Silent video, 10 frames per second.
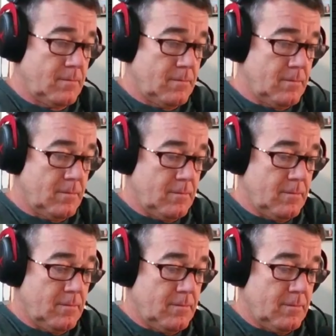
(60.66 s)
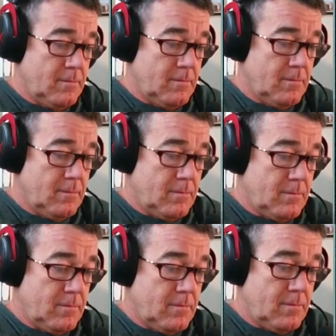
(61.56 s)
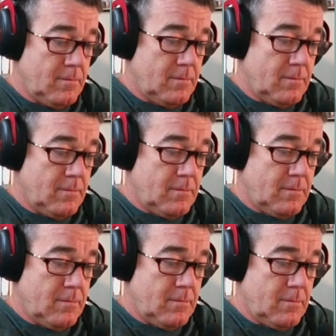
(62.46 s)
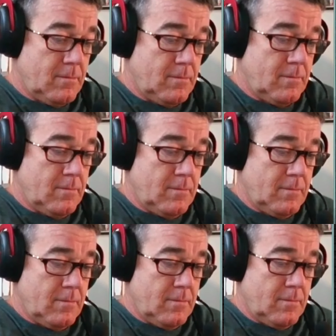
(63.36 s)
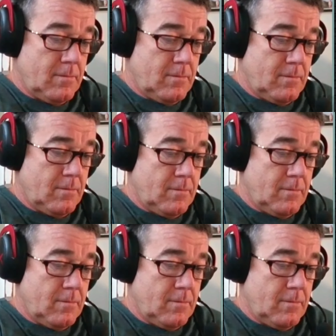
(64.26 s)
No words are spoken by the person on screen.